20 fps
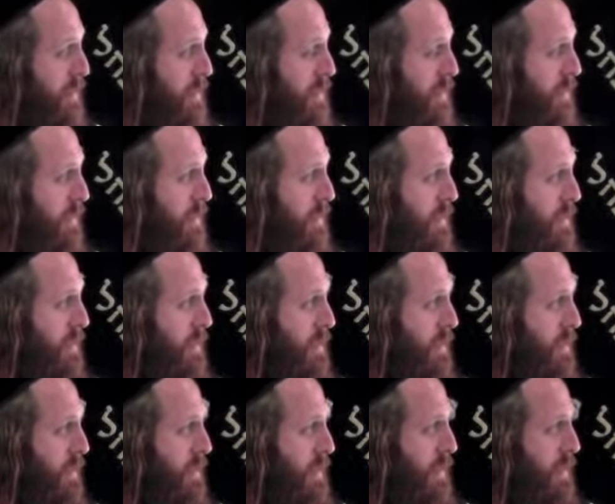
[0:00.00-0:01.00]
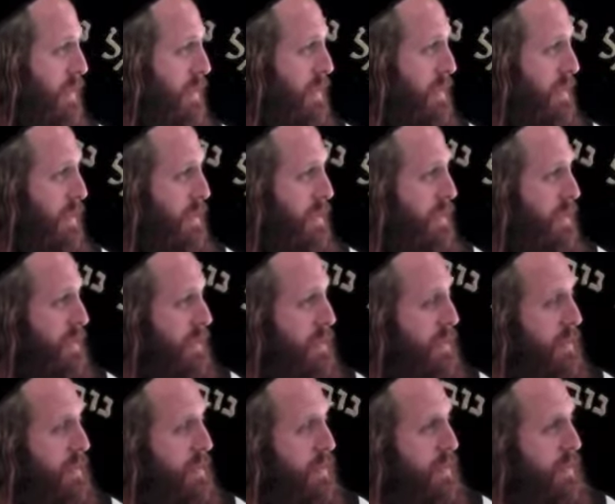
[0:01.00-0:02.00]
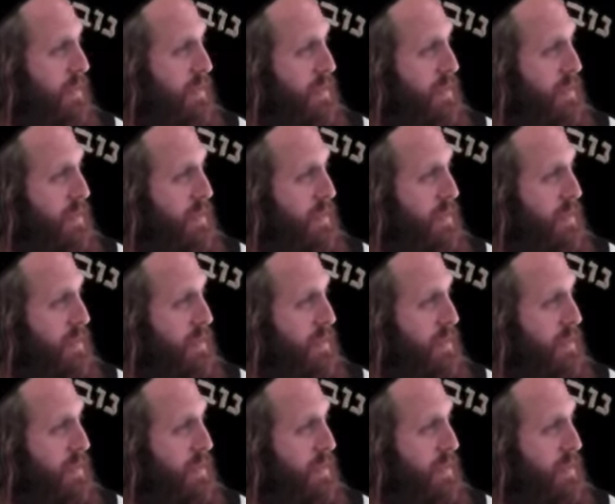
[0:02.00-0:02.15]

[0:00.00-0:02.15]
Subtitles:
(no one is talking)